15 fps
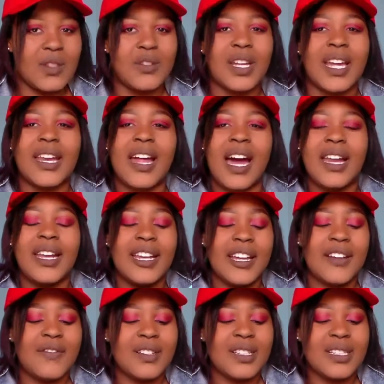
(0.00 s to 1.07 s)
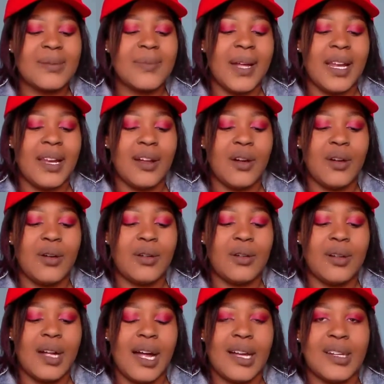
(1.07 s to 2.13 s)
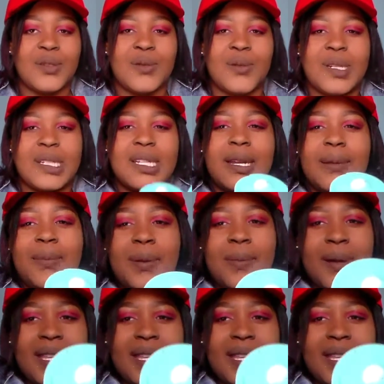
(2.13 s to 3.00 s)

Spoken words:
it. Oh, I squeeze it a bit,